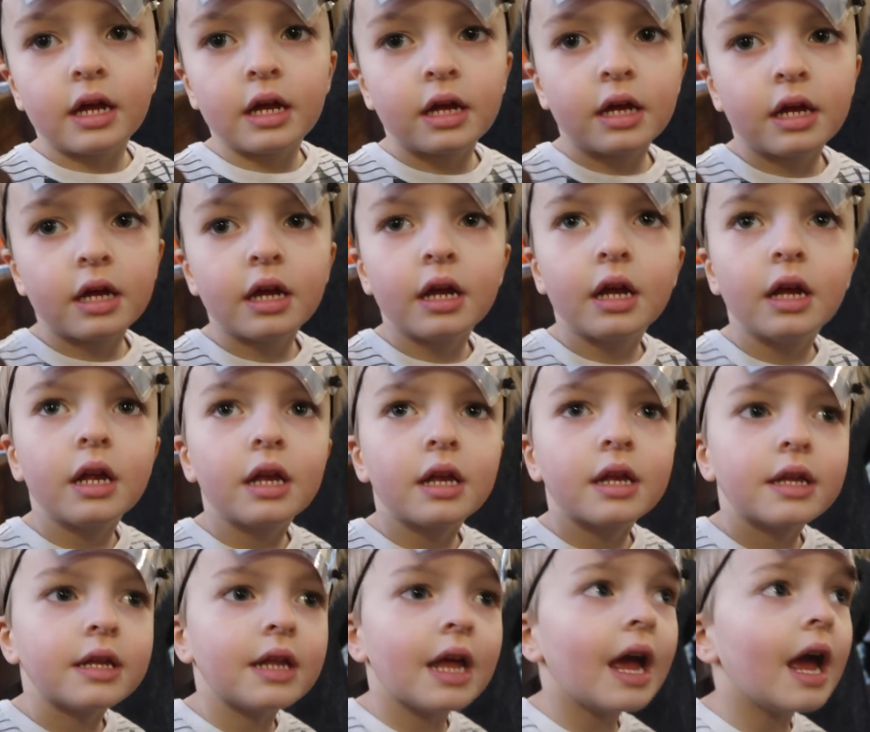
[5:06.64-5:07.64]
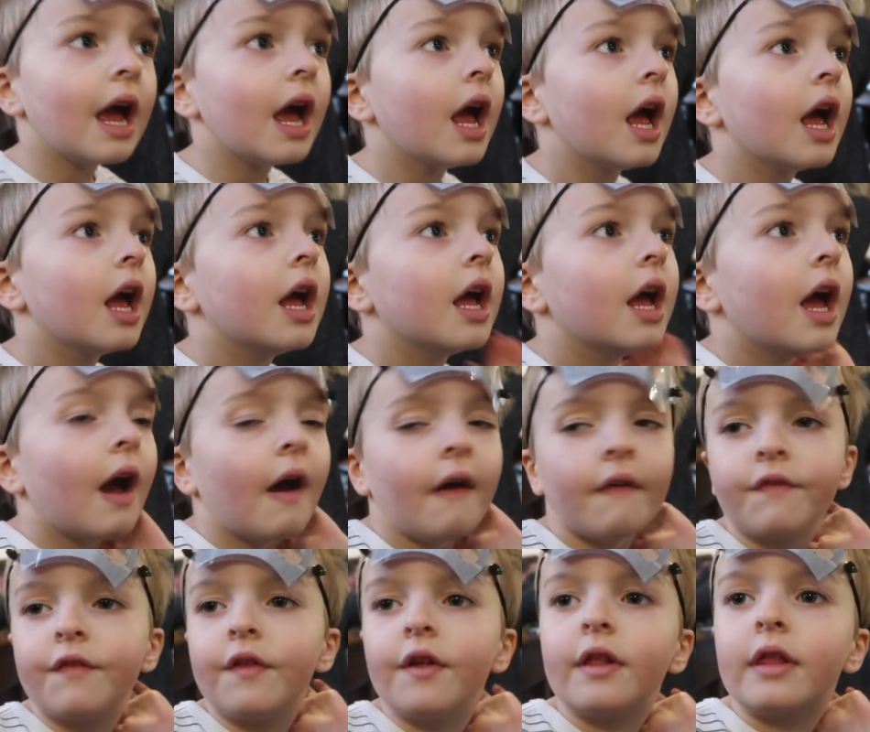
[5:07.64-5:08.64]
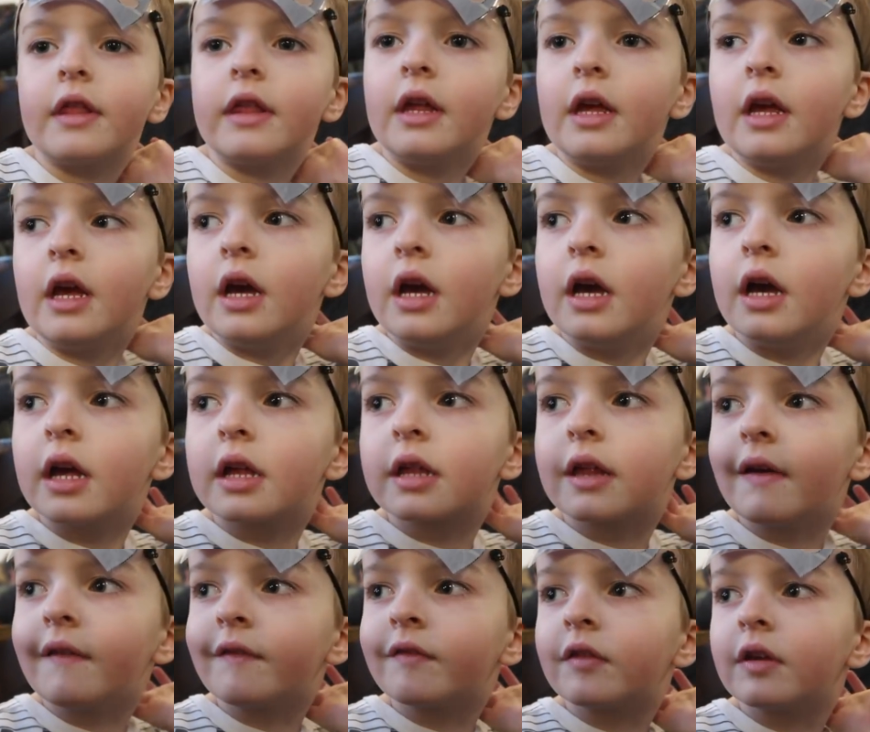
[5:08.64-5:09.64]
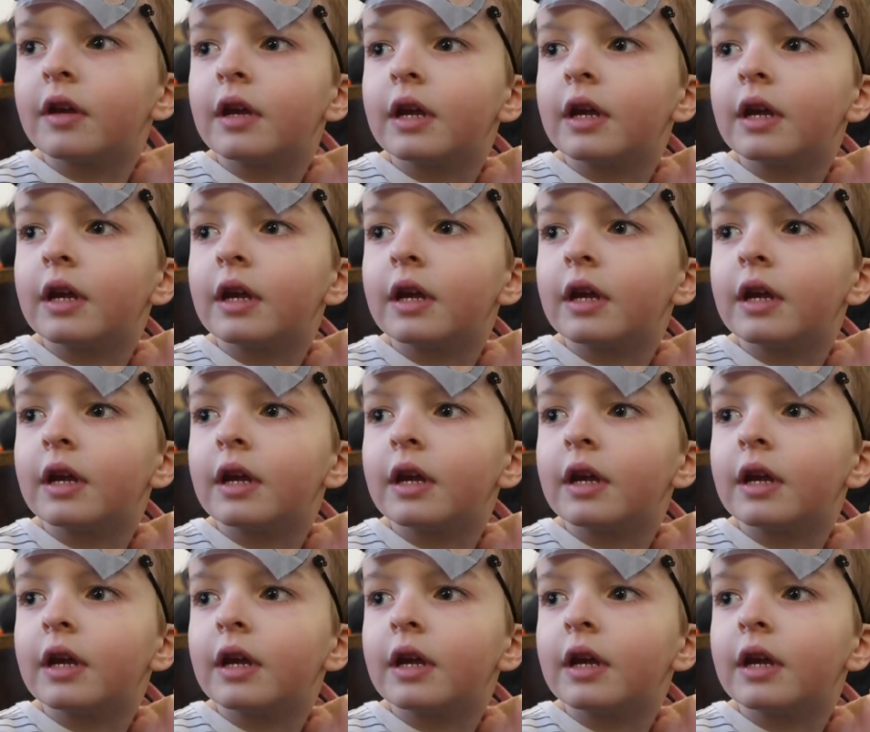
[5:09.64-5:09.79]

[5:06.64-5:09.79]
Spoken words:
you excited? You look so cute.